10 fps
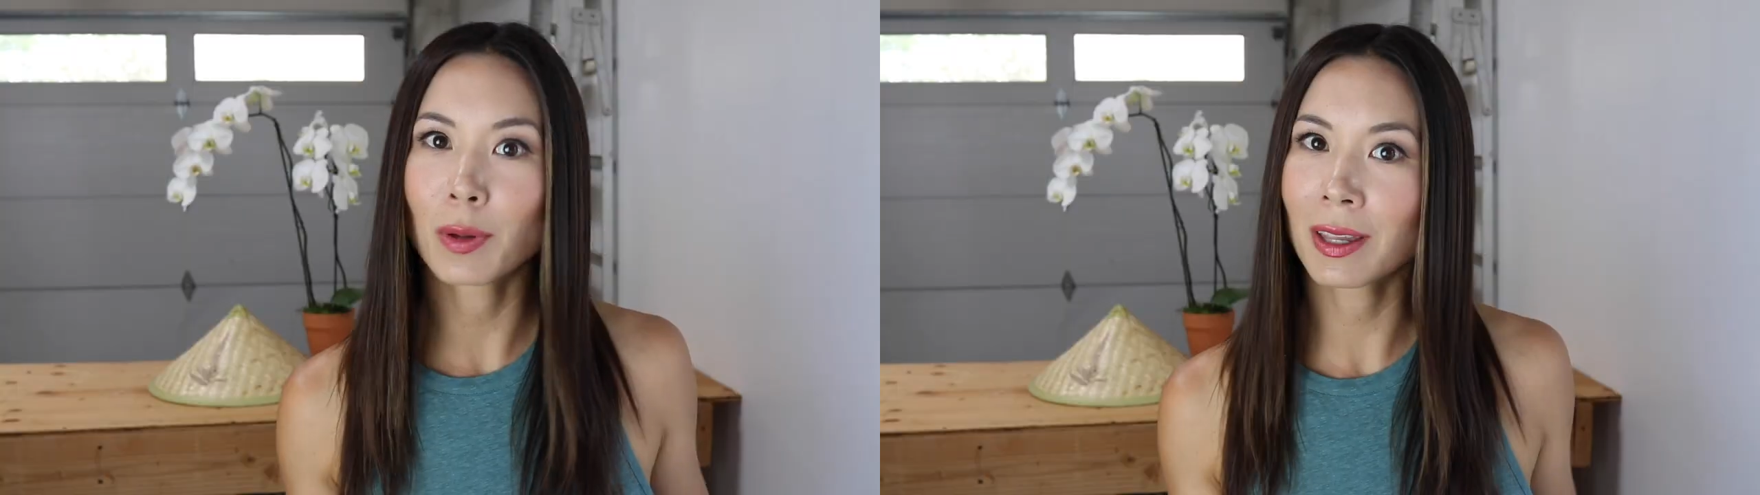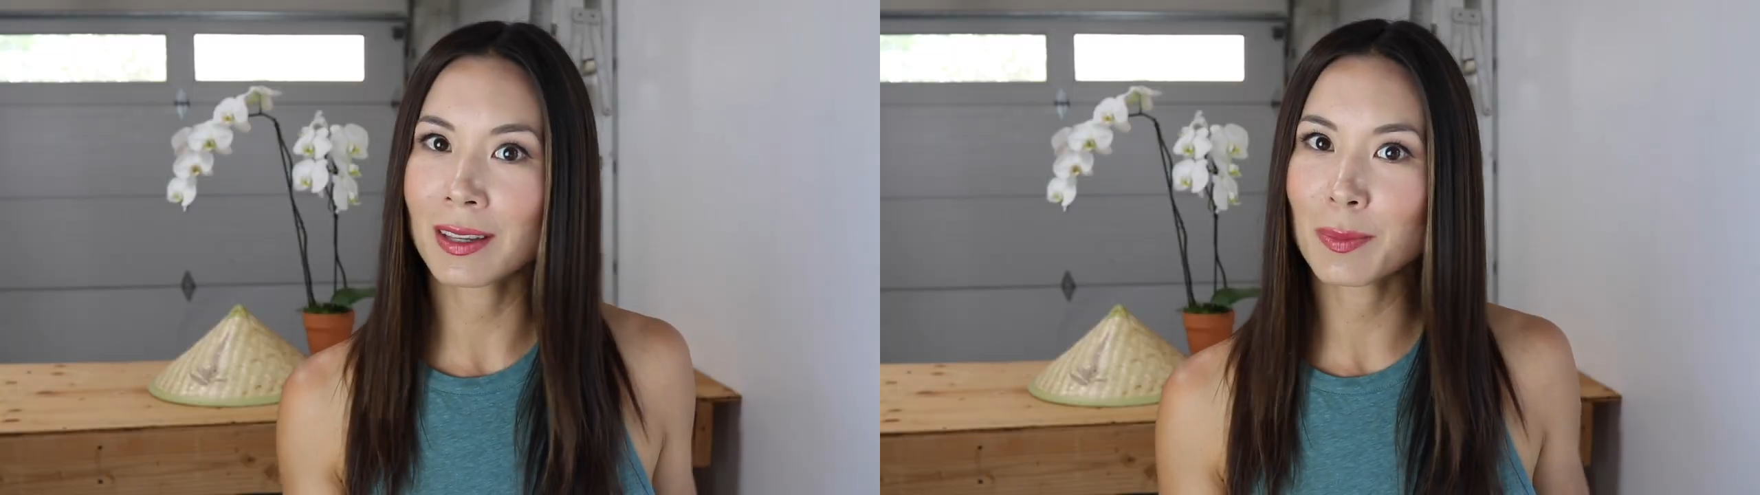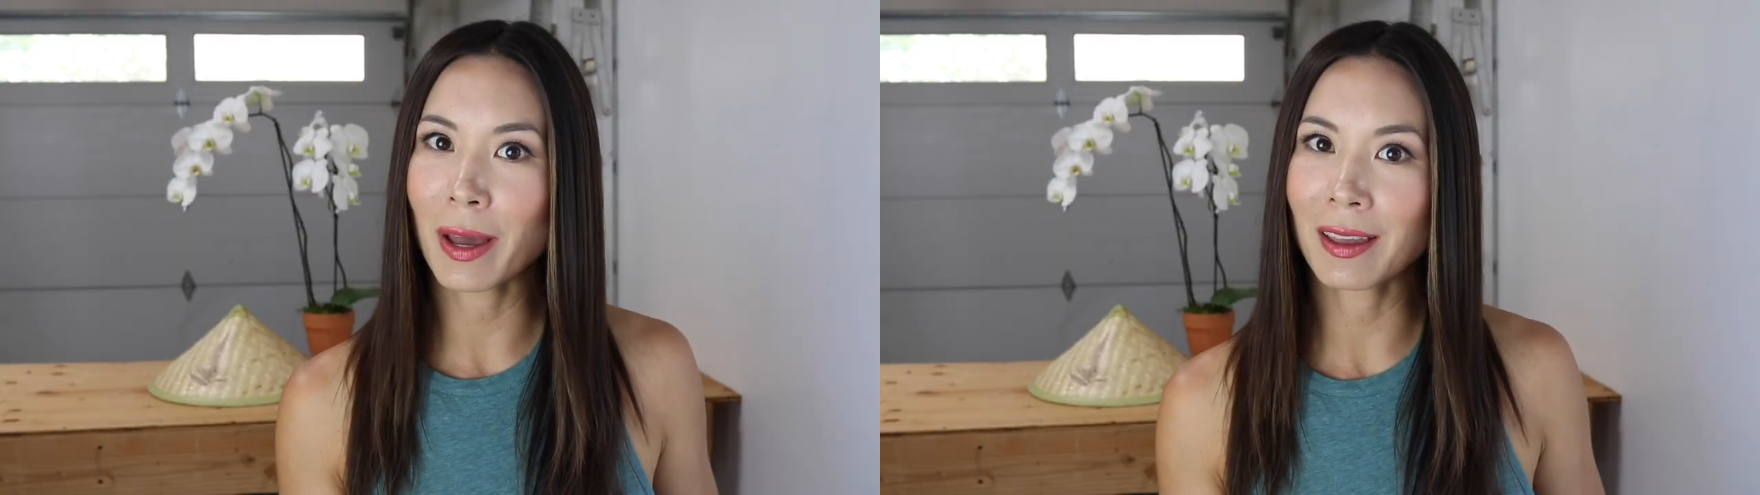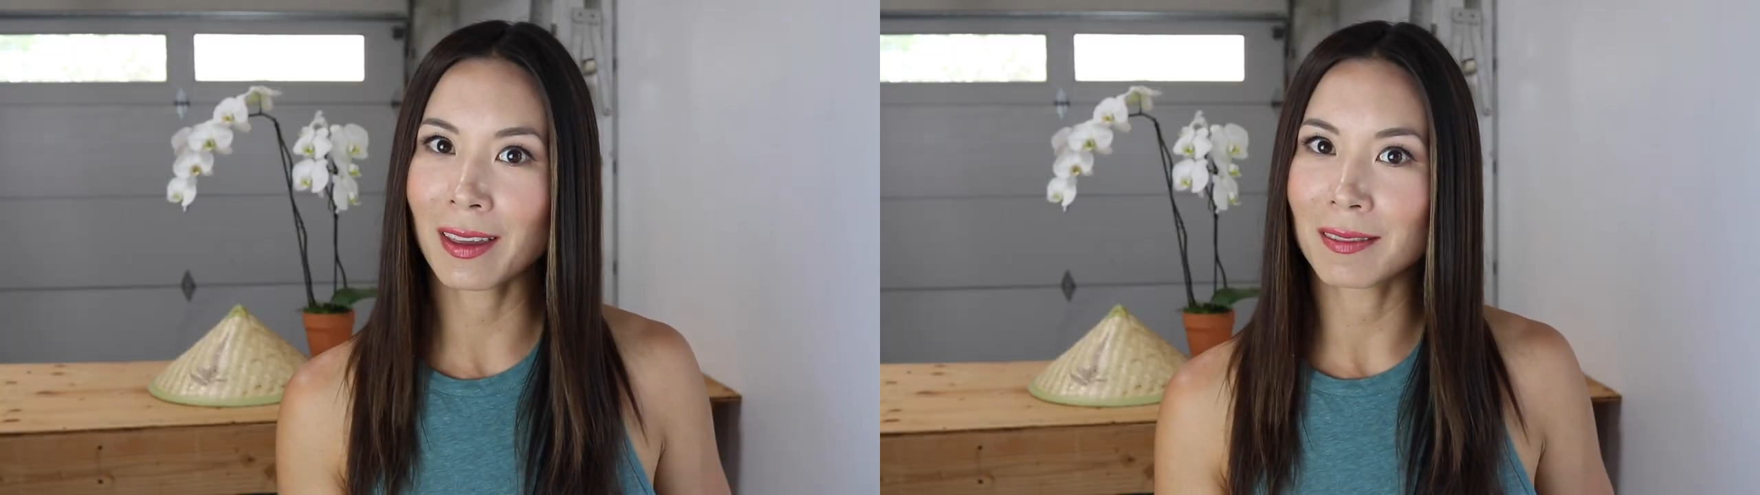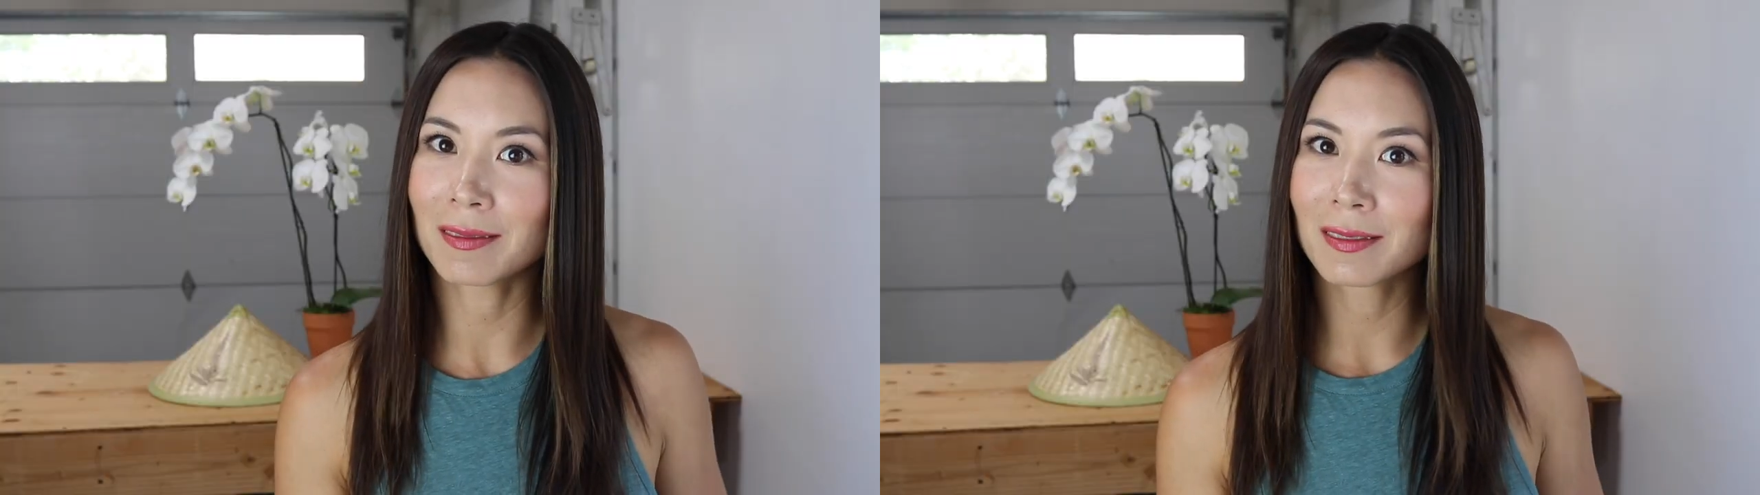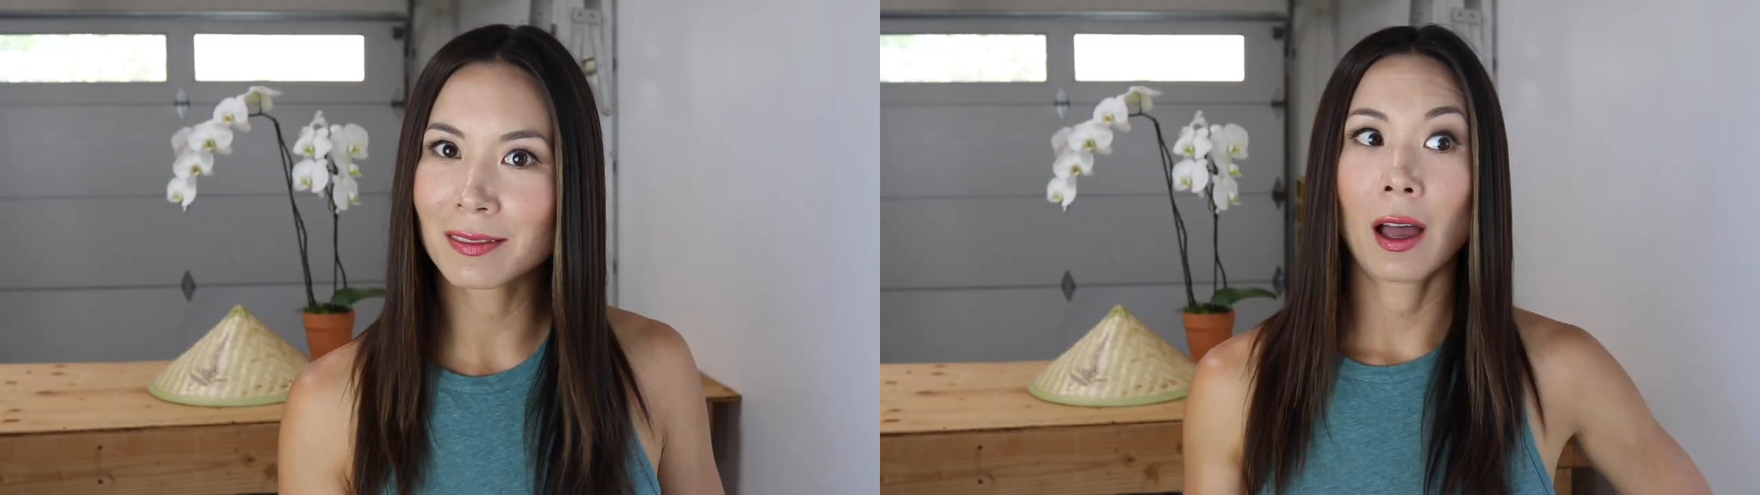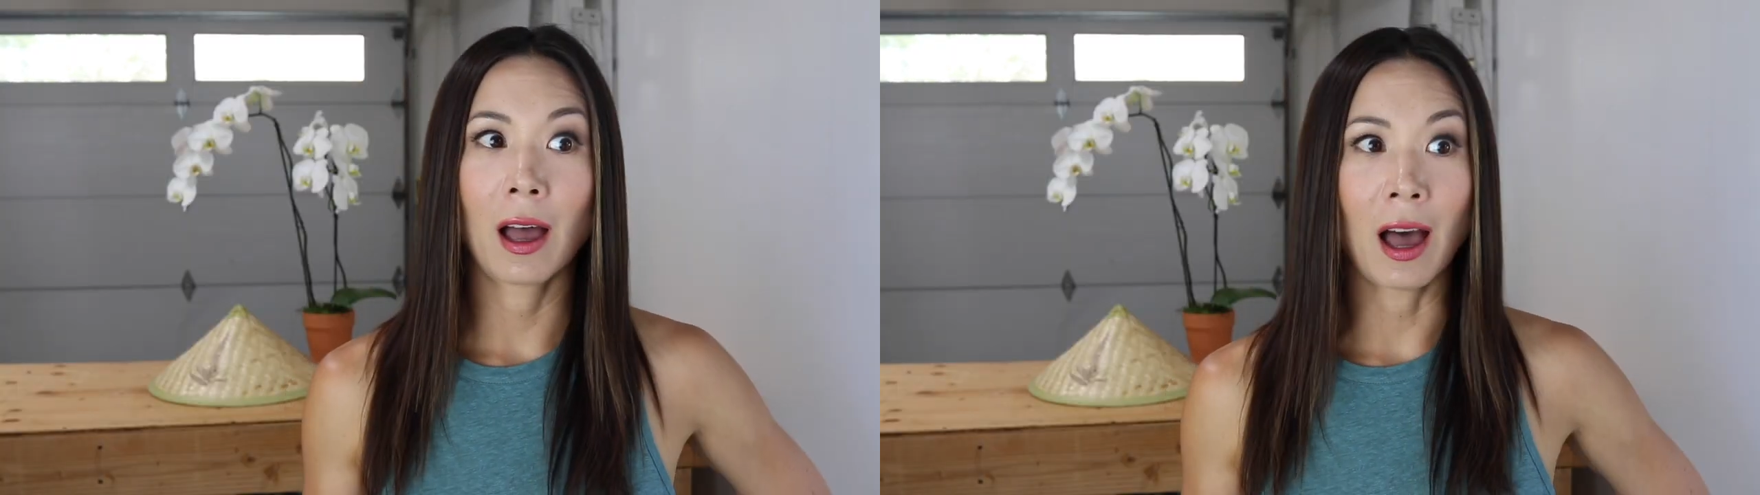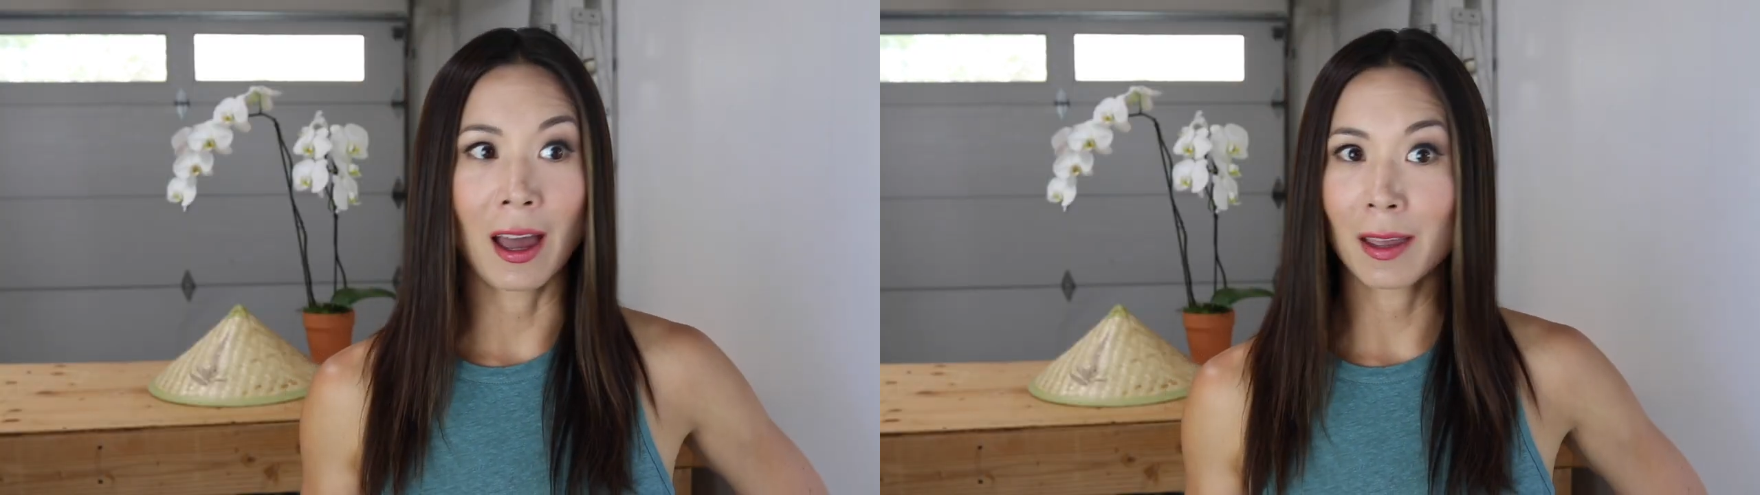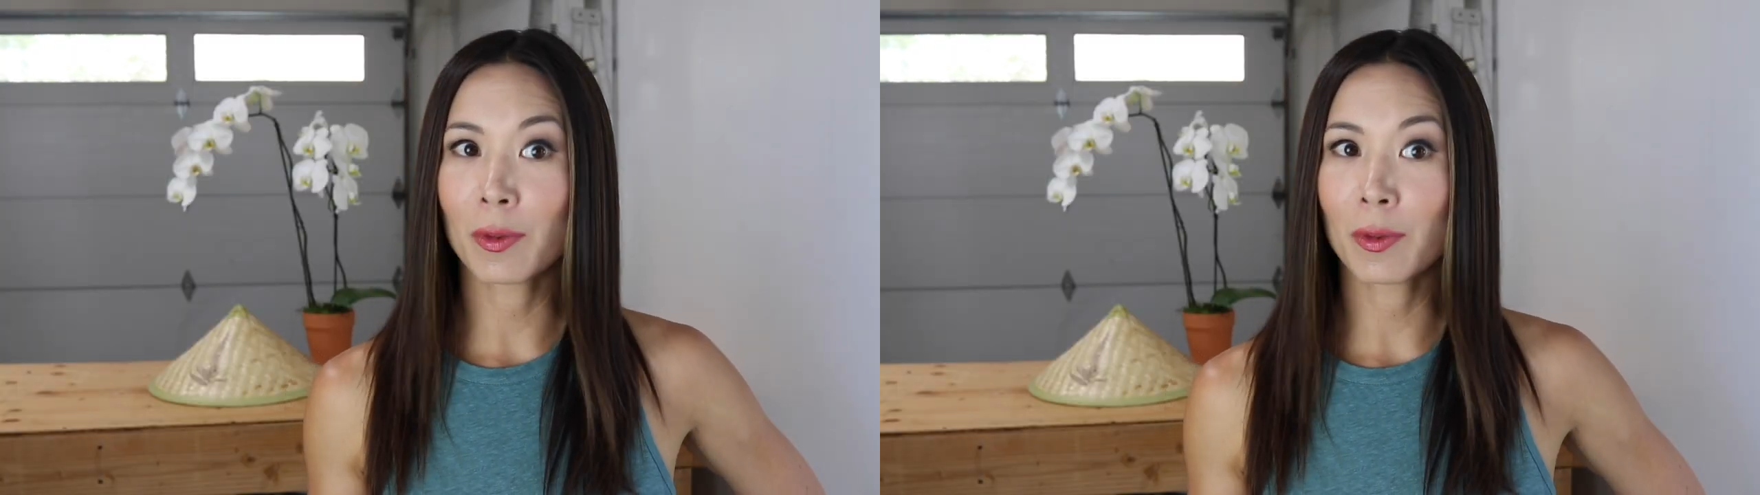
putting us back in. I